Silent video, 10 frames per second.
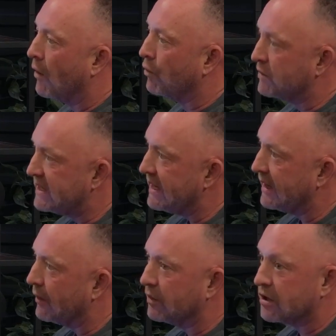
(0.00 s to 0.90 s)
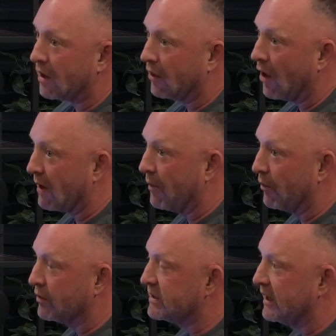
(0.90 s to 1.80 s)
routine, and we talk a lot about
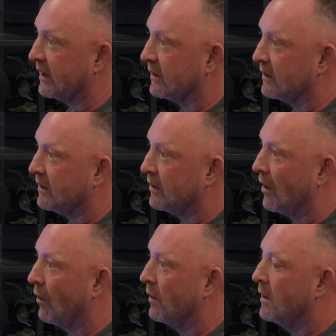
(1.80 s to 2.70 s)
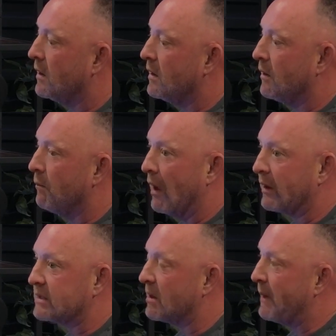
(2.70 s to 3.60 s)
routine. You know, Mel gets up